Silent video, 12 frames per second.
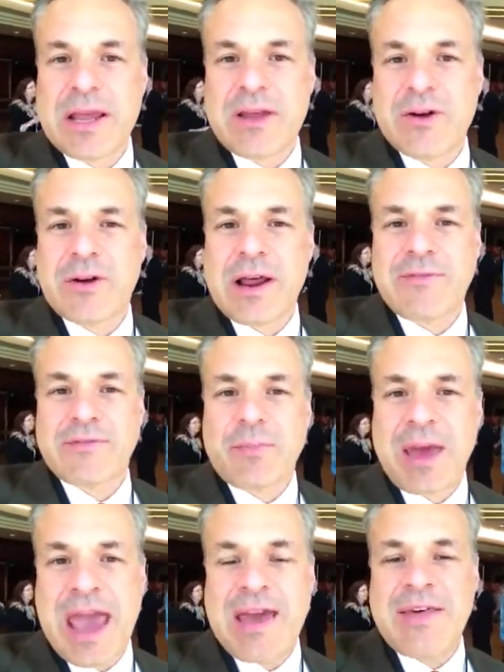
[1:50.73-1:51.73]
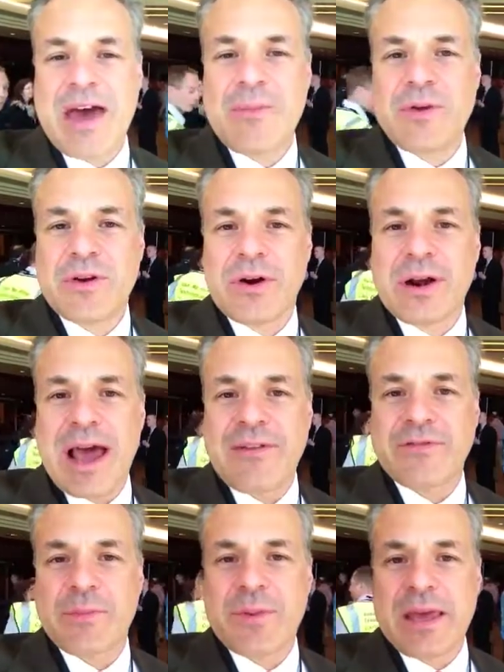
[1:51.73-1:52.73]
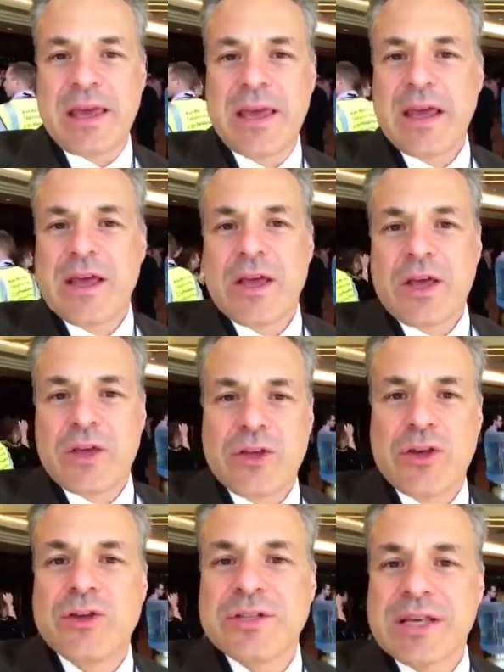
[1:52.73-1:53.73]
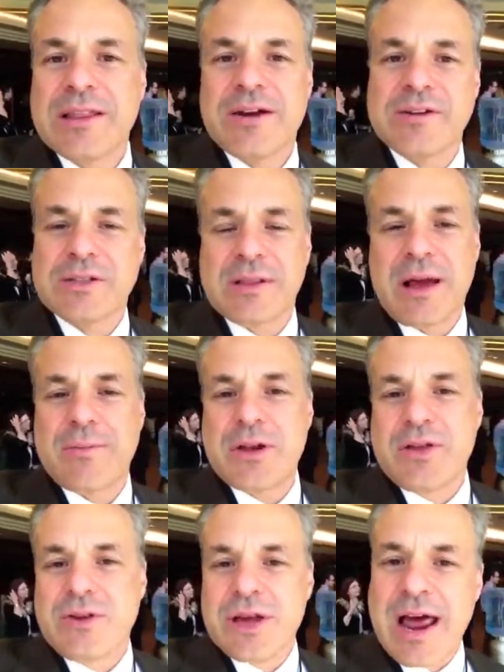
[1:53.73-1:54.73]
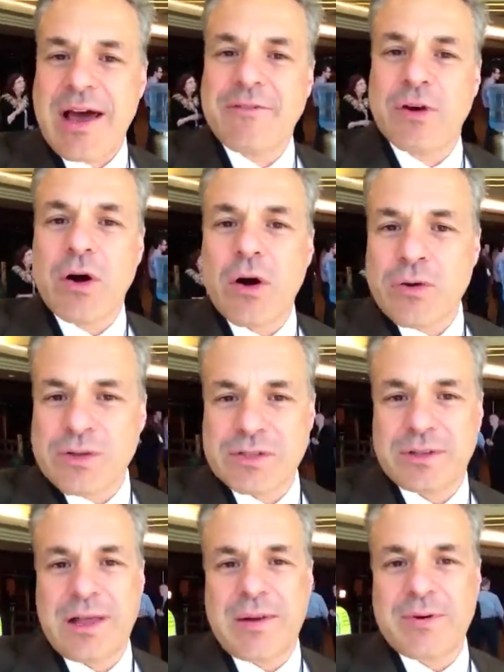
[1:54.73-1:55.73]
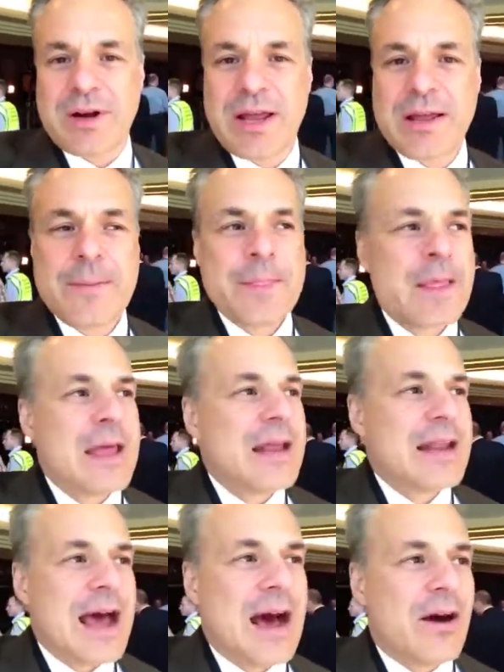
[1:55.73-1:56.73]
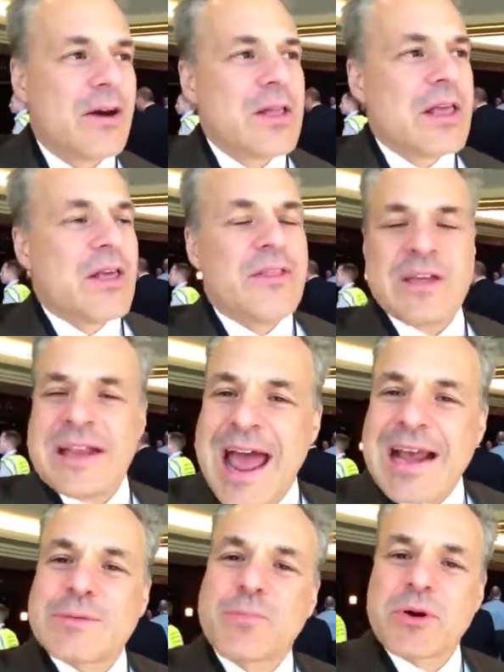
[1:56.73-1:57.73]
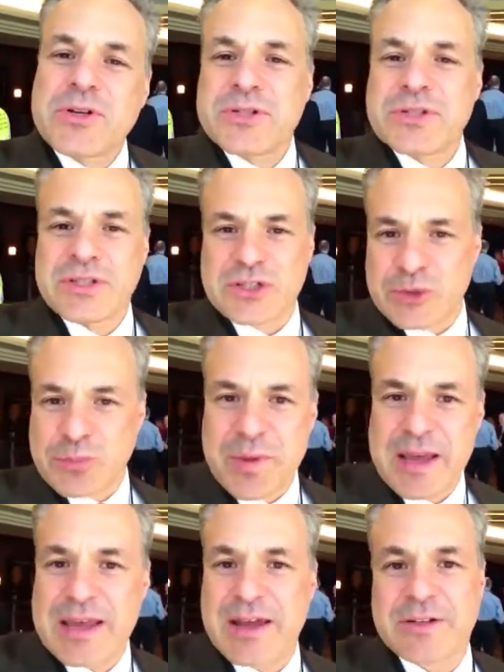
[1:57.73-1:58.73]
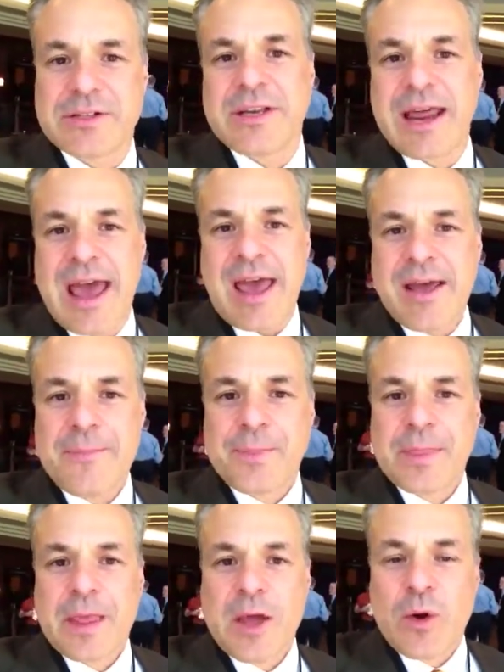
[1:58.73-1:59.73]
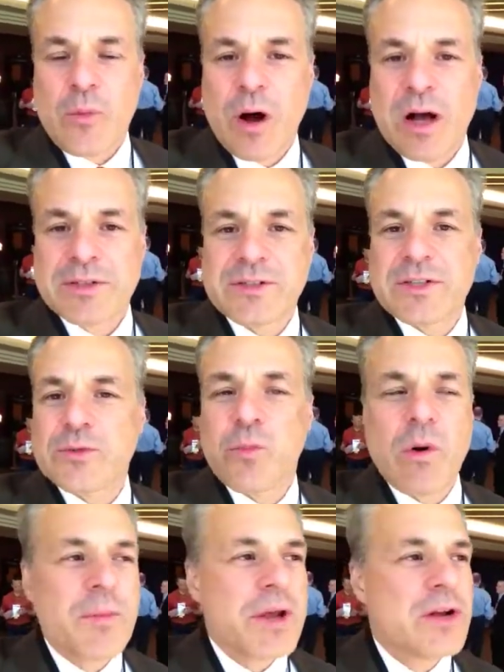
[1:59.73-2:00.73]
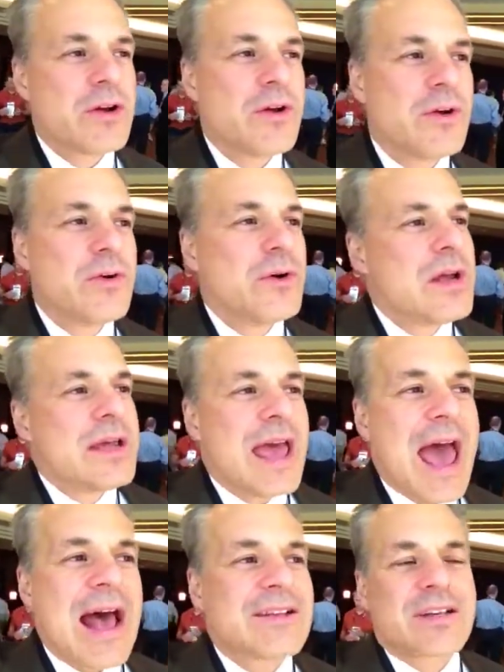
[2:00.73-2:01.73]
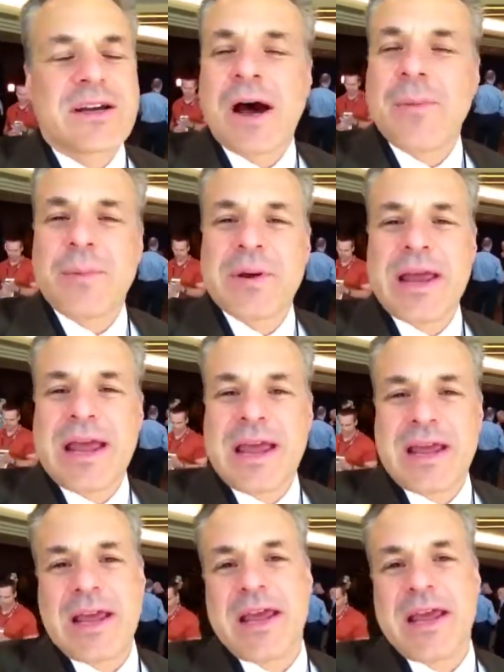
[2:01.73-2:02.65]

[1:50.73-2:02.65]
You don't have to pay them. You don't have to be using their celebrity. You can have your own celebrity. Now, the next person to speak here today was this woman who has a company.